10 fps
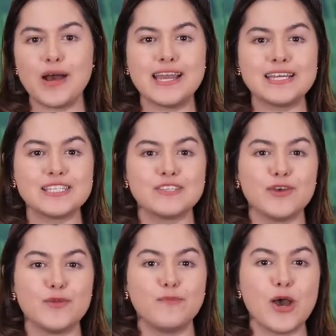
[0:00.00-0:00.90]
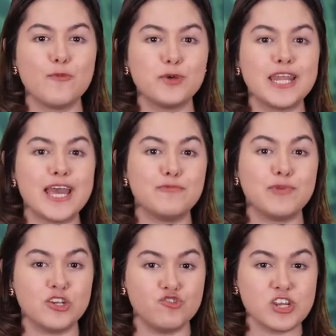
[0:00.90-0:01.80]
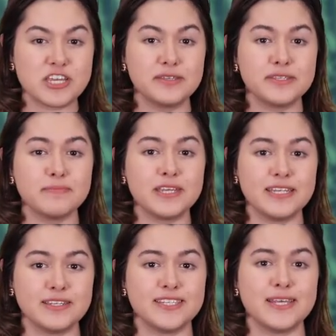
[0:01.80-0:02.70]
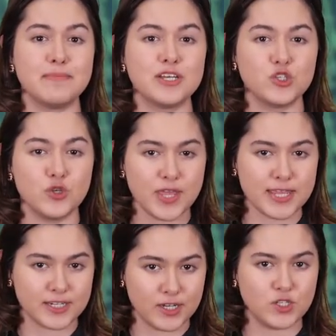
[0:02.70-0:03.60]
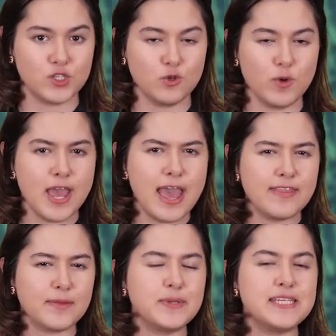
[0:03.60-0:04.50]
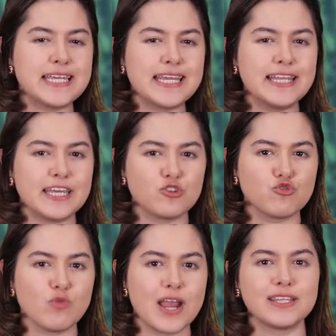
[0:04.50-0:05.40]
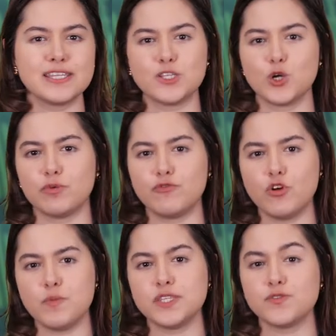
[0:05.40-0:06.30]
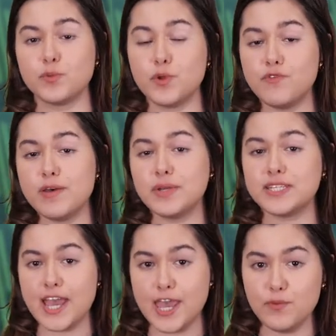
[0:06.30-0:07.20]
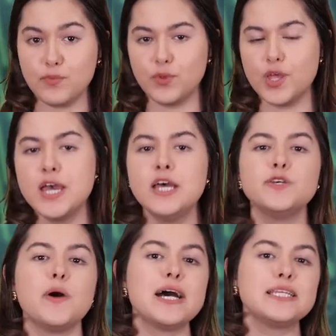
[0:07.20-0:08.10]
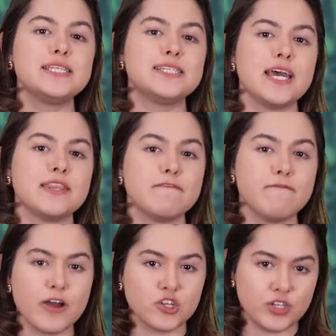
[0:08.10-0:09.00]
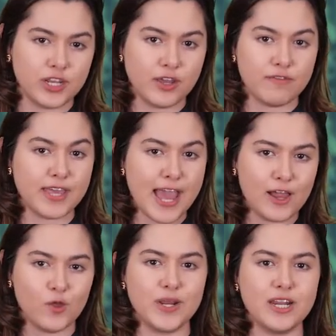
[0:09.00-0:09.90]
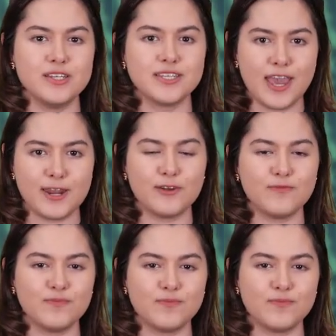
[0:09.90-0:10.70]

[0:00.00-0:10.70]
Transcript: by Sven Baumann and Ben Jacobson in December 2002 that particularly tracked the stock performance from November to April to understand the functioning of the Halloween indicator.